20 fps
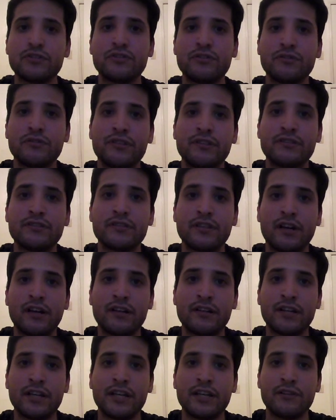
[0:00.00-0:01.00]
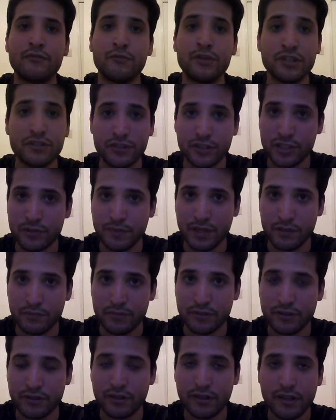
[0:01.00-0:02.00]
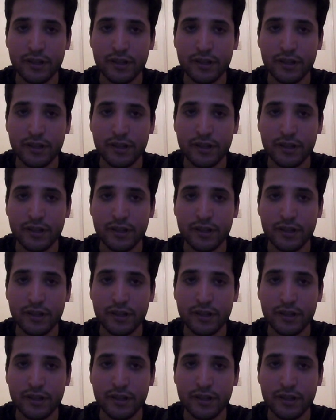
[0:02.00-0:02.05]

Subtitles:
student on a research paper.